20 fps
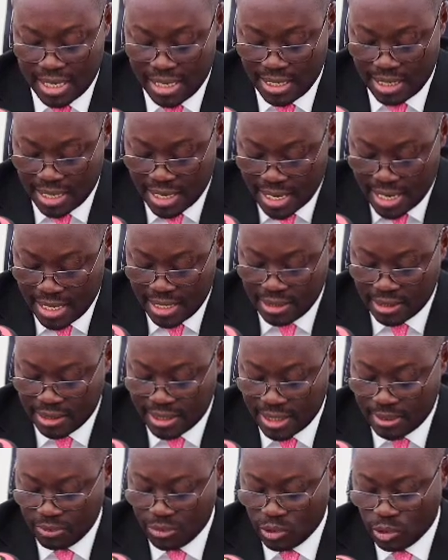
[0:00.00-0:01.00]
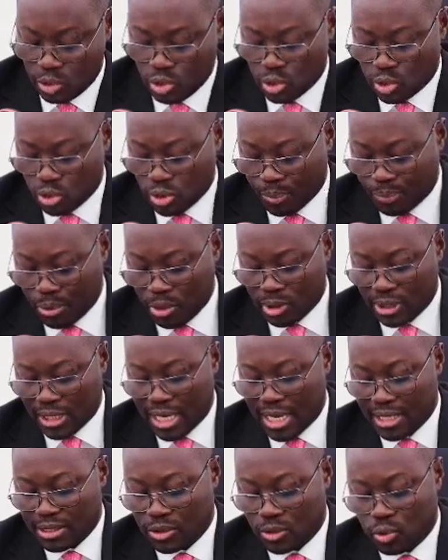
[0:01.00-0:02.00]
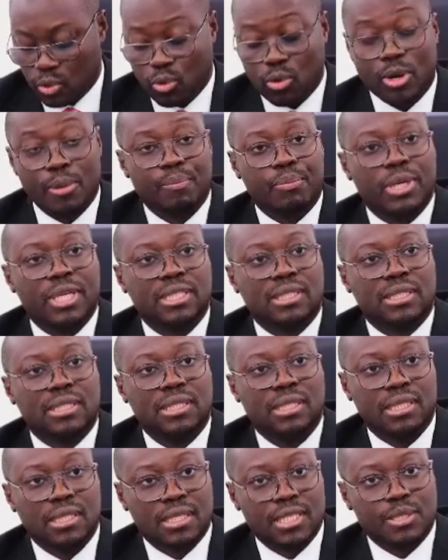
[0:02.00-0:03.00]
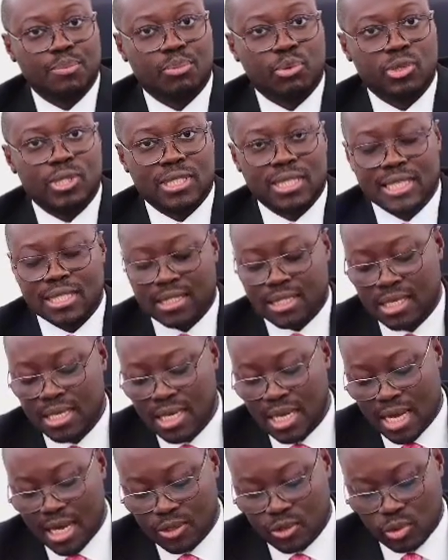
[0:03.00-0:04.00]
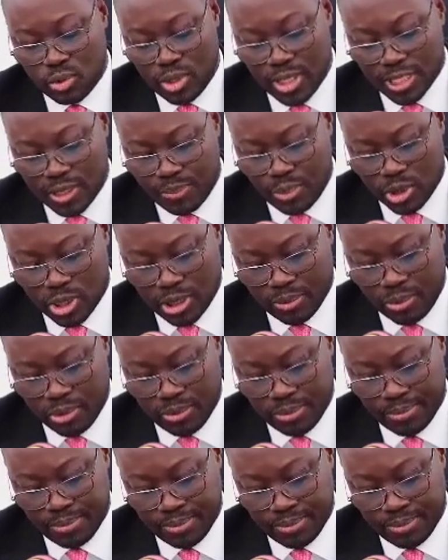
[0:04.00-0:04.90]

and urge them to support us to complete this process as soon as possible.